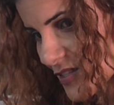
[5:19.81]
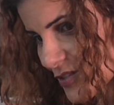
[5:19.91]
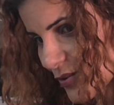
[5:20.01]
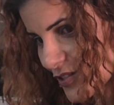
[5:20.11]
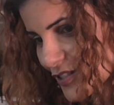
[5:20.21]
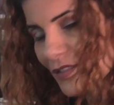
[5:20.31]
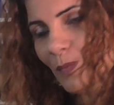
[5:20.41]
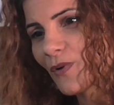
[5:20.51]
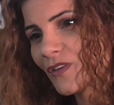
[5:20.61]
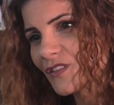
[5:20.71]
so he just
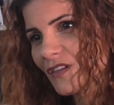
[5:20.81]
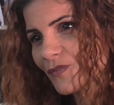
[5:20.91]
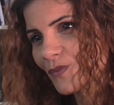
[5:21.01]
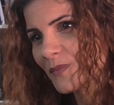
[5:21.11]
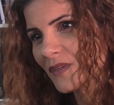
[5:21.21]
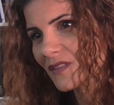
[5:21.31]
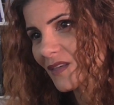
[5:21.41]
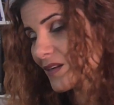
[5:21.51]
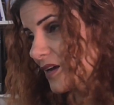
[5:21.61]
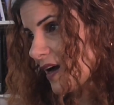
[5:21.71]
apologized for me. He
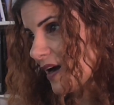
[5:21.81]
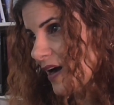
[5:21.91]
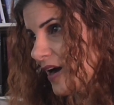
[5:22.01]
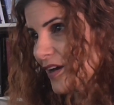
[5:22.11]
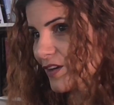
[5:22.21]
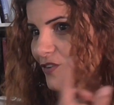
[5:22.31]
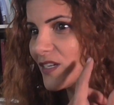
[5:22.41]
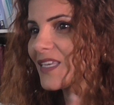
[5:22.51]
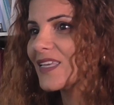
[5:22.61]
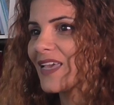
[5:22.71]
said, I
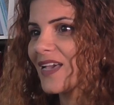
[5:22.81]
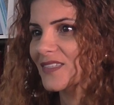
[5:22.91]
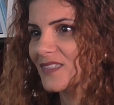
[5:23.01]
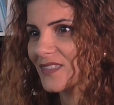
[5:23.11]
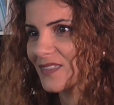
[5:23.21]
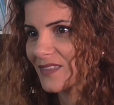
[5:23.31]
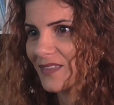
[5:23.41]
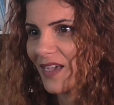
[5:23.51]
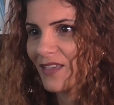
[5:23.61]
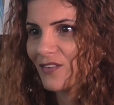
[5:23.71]
couldn't guess,
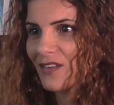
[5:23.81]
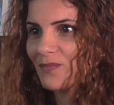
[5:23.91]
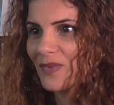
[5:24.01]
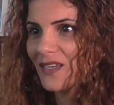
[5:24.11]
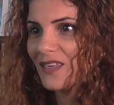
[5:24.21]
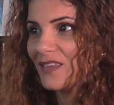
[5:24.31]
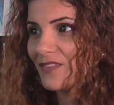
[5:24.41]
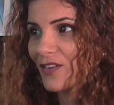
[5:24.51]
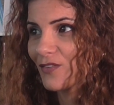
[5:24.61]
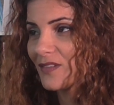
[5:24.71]
I couldn't
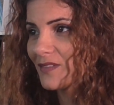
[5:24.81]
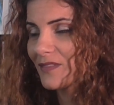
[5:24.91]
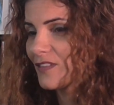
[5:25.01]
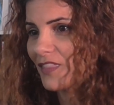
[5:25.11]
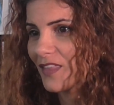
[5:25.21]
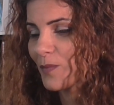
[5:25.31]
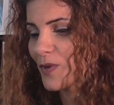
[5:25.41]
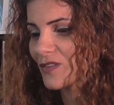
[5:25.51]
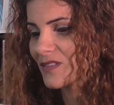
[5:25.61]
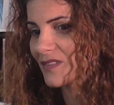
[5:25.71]
believe, I couldn't, nothing,
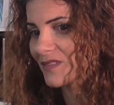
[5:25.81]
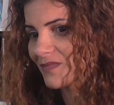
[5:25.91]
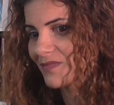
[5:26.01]
because